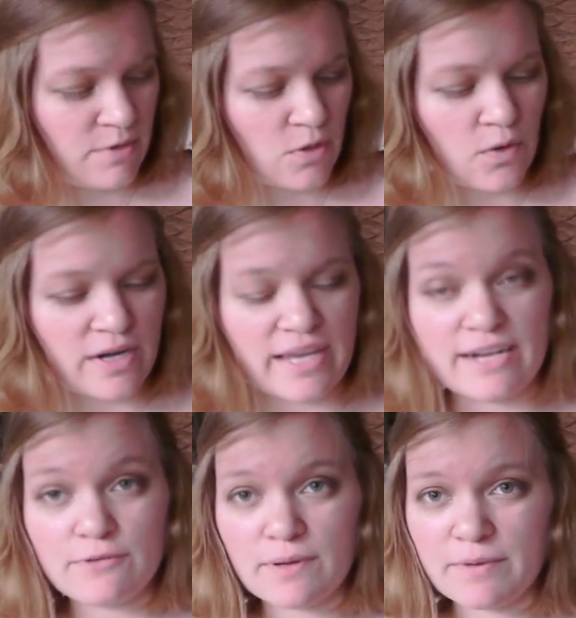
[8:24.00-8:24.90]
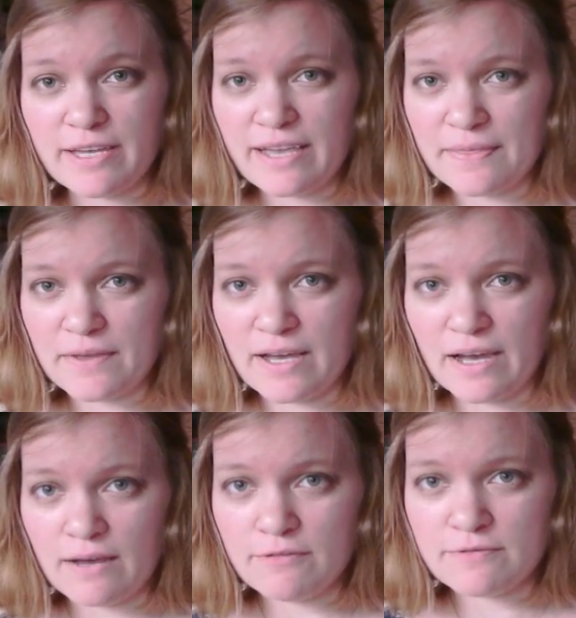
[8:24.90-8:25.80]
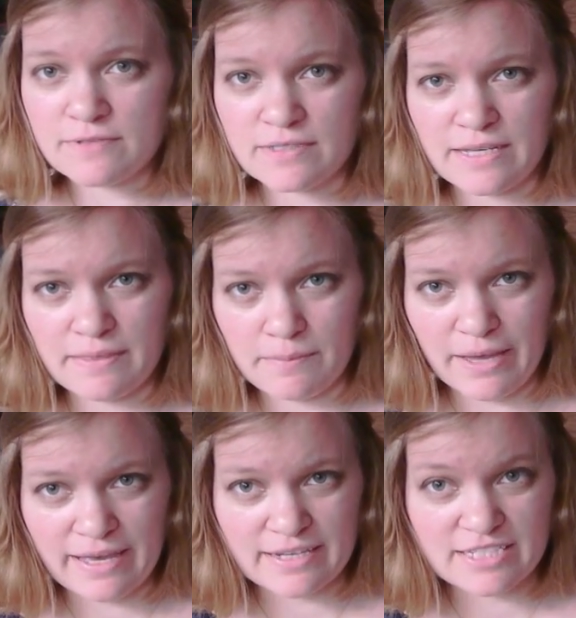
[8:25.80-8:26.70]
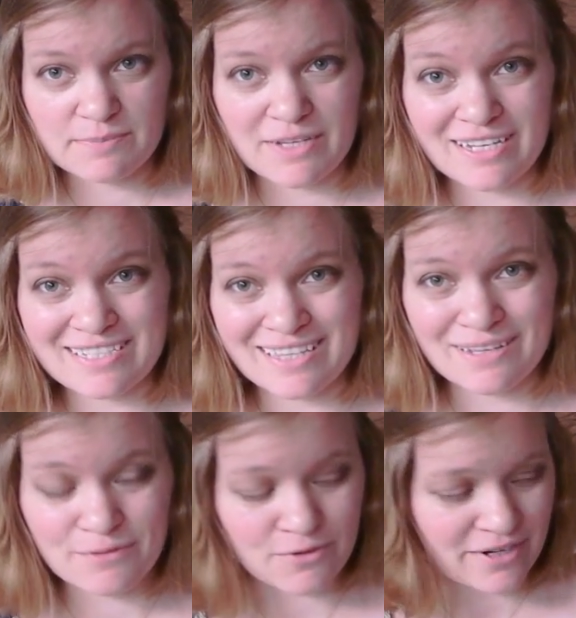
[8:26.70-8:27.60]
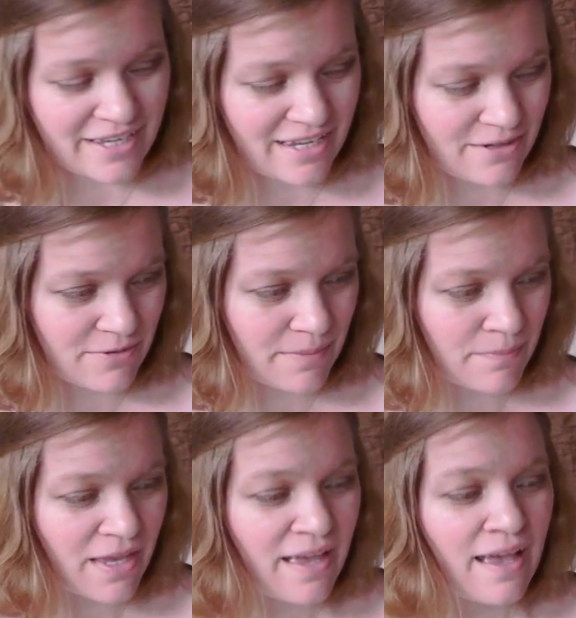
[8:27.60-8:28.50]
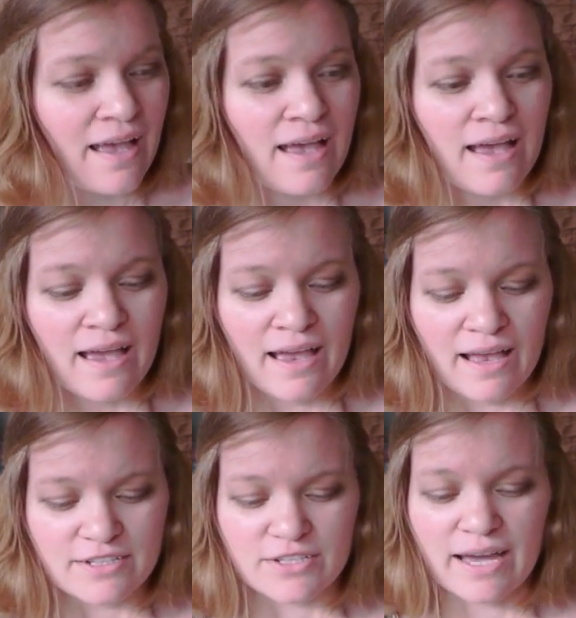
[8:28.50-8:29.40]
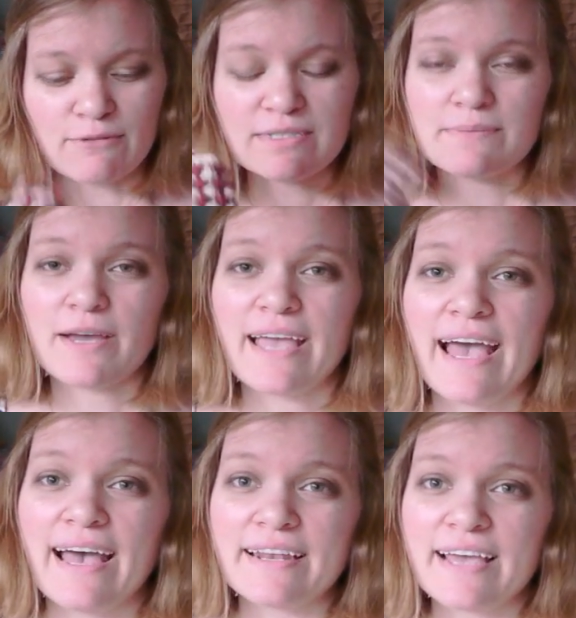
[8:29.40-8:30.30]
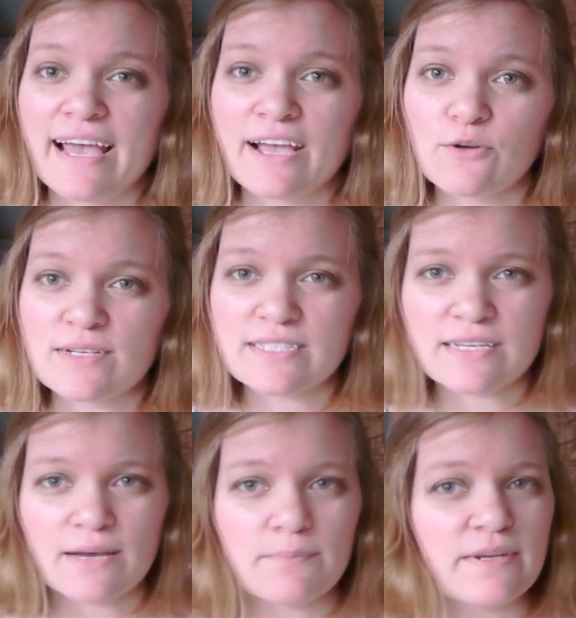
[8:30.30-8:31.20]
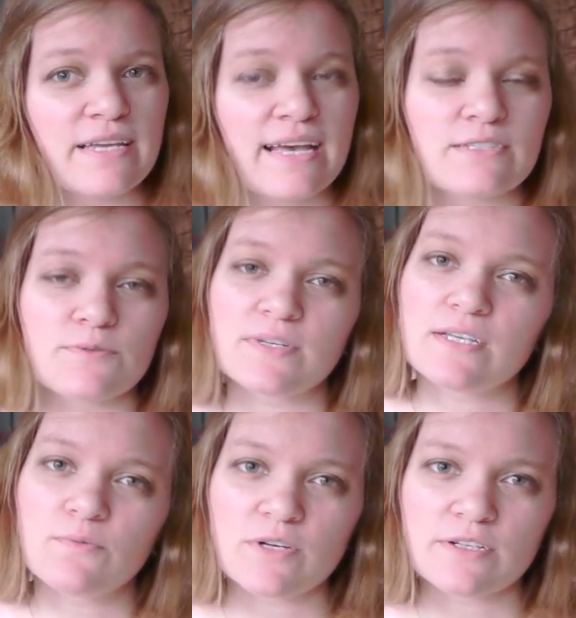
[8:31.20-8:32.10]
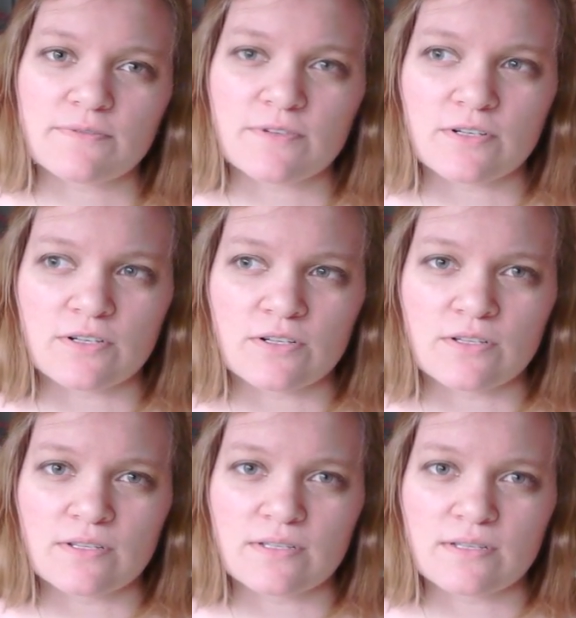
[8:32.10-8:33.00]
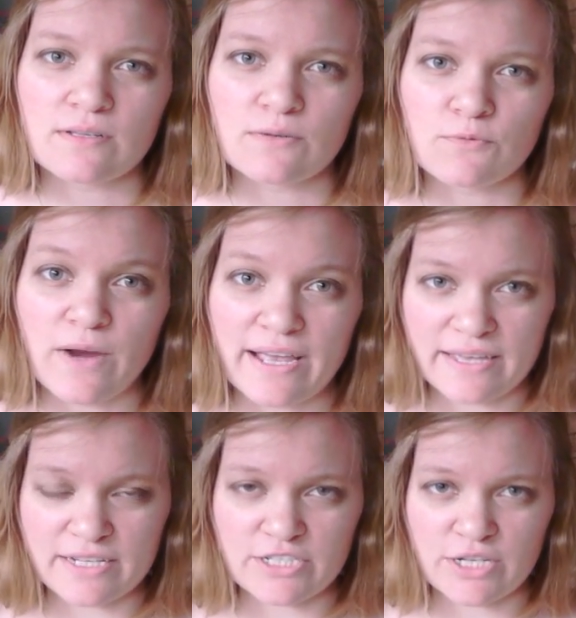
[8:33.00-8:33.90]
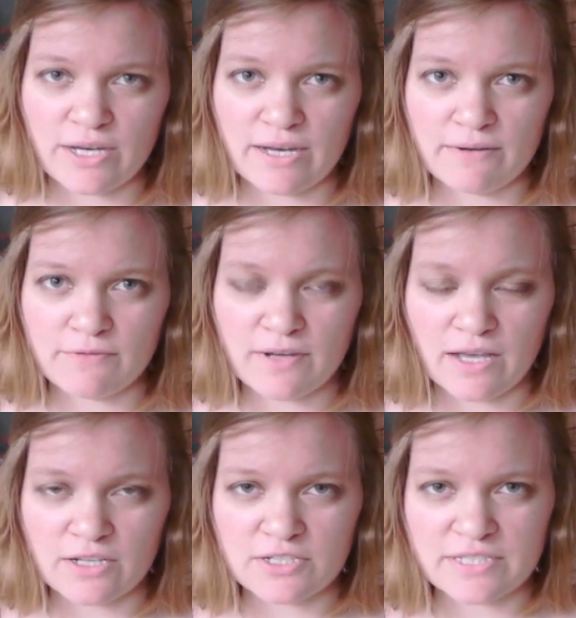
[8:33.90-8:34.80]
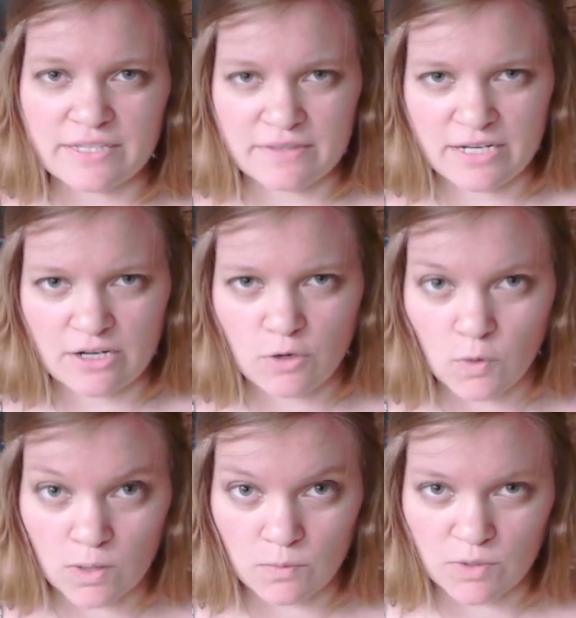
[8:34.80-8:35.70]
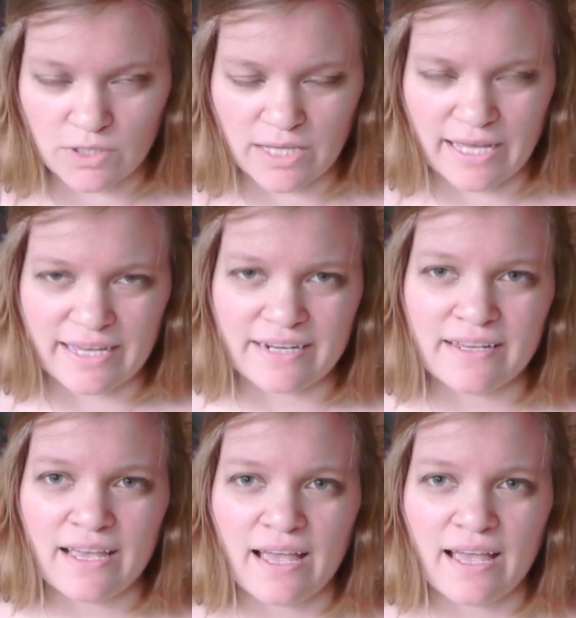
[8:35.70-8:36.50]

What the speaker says: corrugated ribbing at the cuffs and the bands, because I love corrugated rib. So that was in my head, and Quince & Company has a really wonderful range of colors in their core wool line.